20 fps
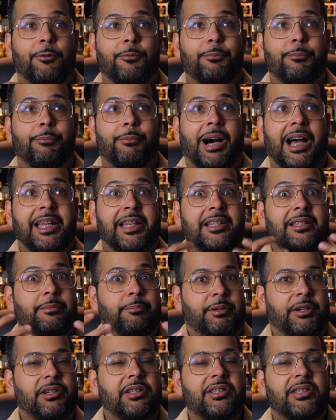my
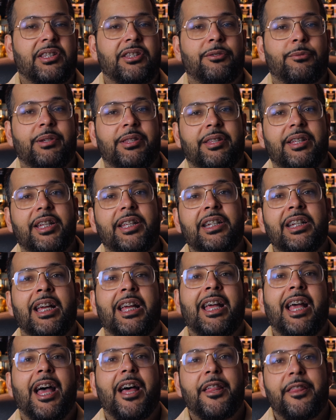experiences with it,
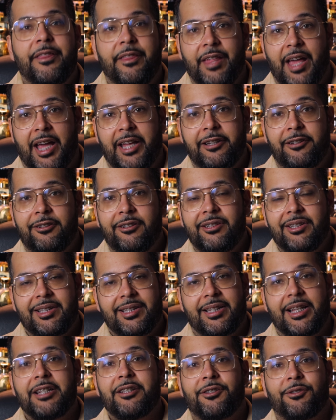then
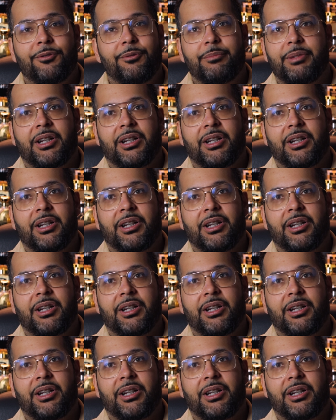stay tuned,